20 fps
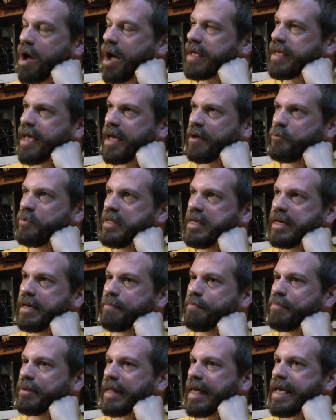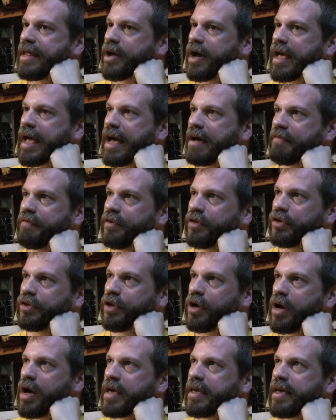I can't really complain. I have a
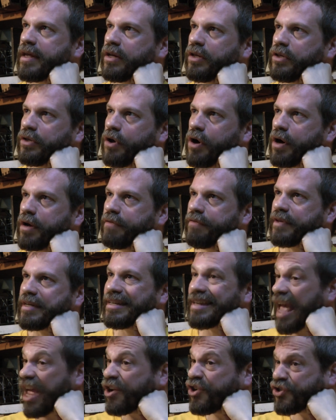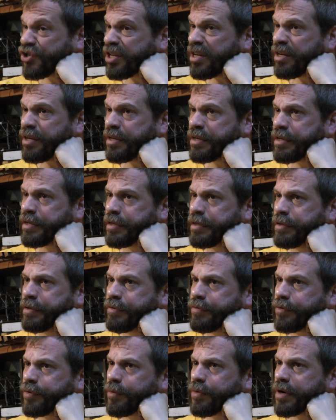lot. I get a lot of attention
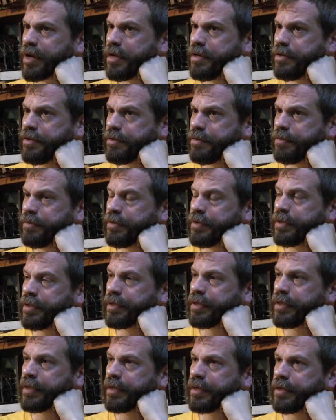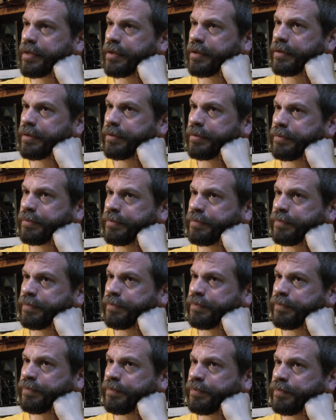for what I do. Um,
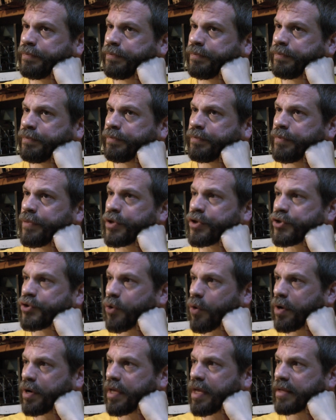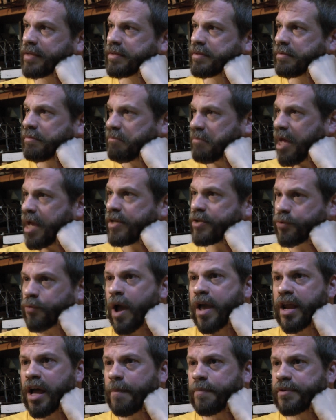the store gets nice
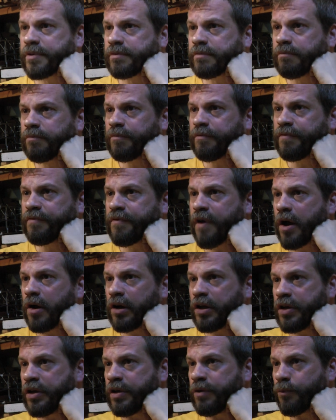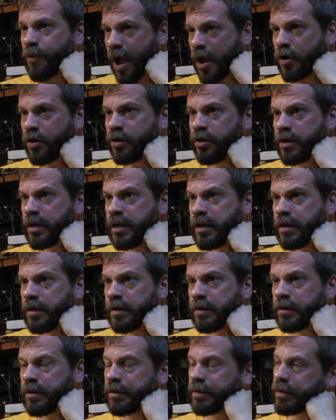write ups fairly regularly.
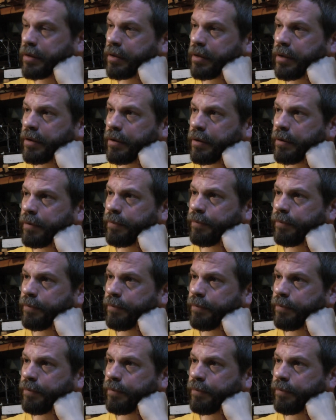Um,